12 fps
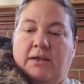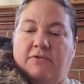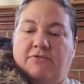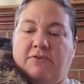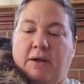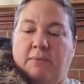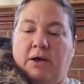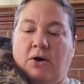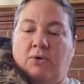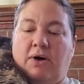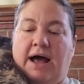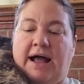From
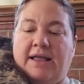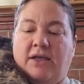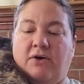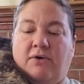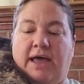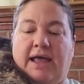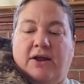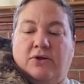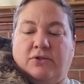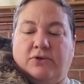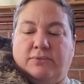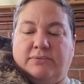Ohio
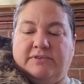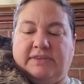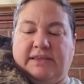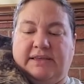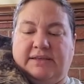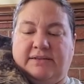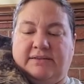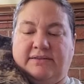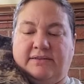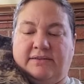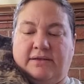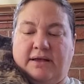Heirloom Seeds,